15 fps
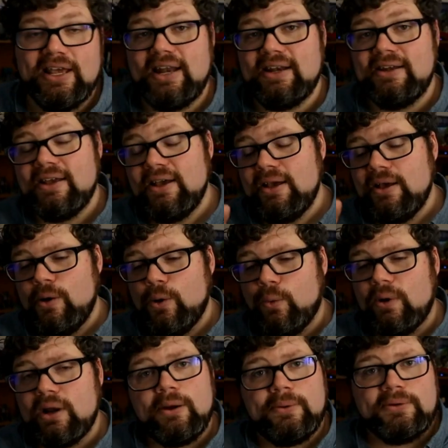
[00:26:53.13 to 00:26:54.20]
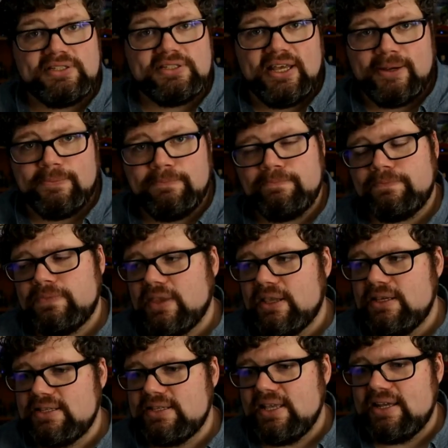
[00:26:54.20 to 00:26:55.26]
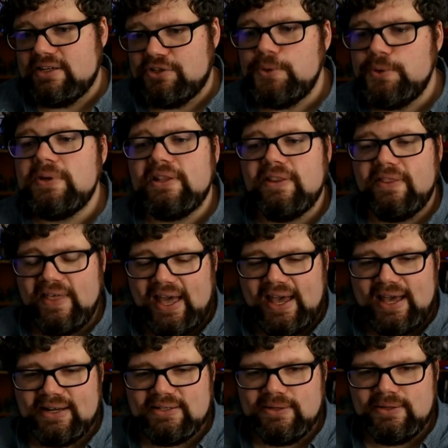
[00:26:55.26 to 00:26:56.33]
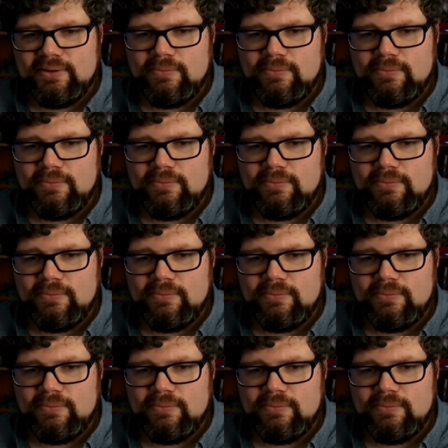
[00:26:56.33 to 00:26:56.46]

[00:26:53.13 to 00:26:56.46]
And what I will say is that doing that,